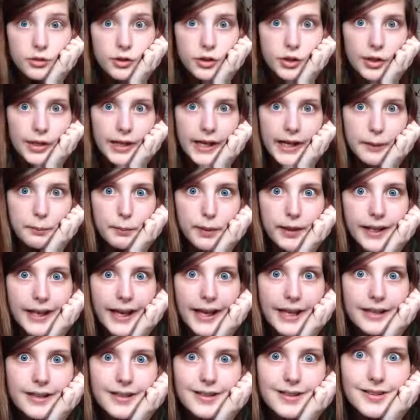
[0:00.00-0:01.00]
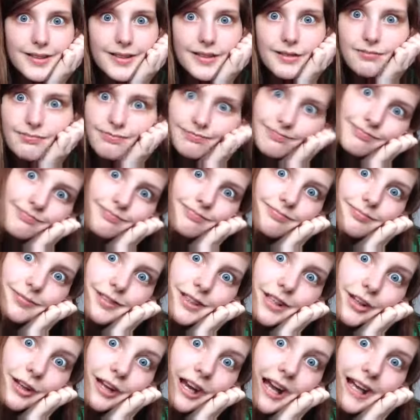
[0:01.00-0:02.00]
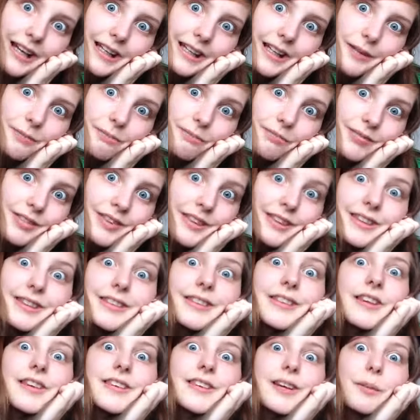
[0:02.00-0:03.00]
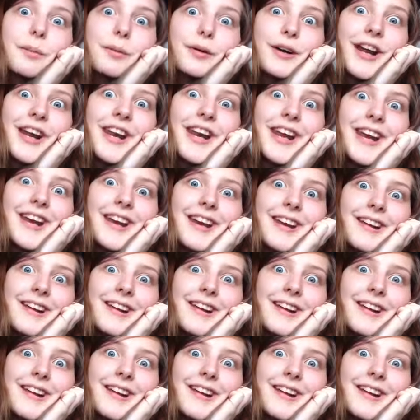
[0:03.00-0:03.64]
Do you like my cat ears? Do you like them? They're so pretty.